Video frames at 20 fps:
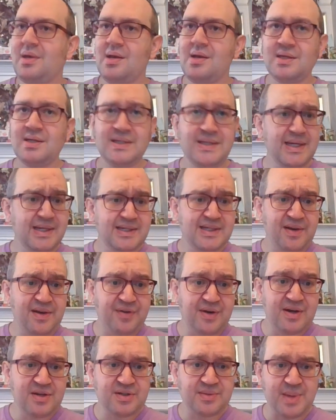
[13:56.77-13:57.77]
6
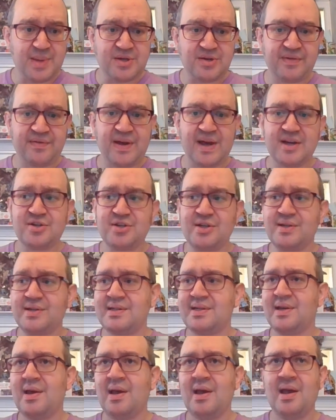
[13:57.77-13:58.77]
different asymmetric
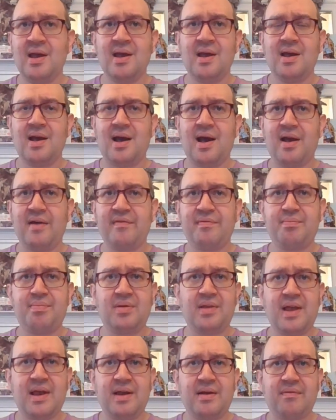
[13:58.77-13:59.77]
factions. I've
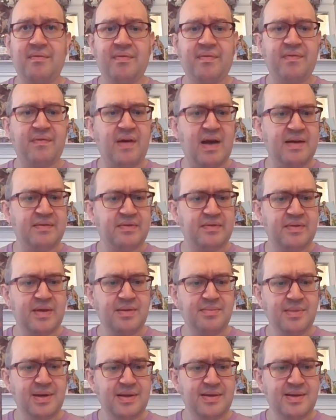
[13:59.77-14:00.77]
played 5 of
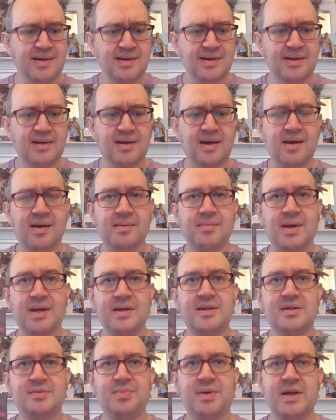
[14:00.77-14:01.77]
them, I think. I
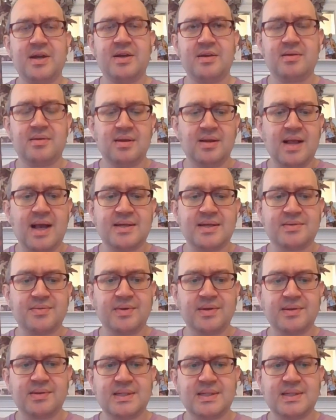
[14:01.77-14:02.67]
need to play the last one